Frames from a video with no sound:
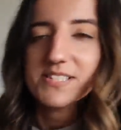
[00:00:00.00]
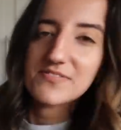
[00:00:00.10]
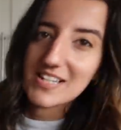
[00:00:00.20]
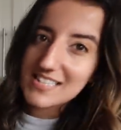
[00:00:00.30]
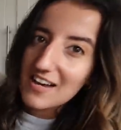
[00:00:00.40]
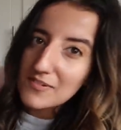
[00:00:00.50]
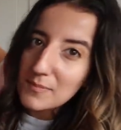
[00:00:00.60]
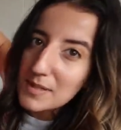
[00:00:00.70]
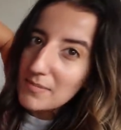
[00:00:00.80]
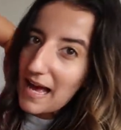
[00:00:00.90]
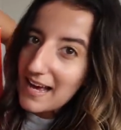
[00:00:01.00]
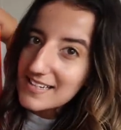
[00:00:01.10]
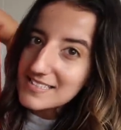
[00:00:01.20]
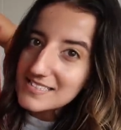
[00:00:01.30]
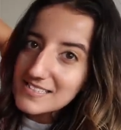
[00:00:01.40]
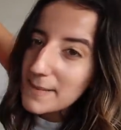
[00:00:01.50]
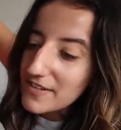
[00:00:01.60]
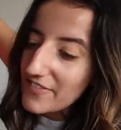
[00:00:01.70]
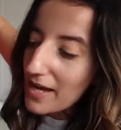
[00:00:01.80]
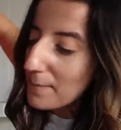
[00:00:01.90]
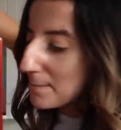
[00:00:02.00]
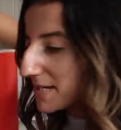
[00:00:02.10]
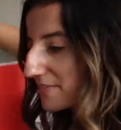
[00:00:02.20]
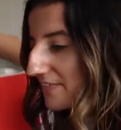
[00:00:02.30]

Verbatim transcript: always fun to have a big bag. Big fan, big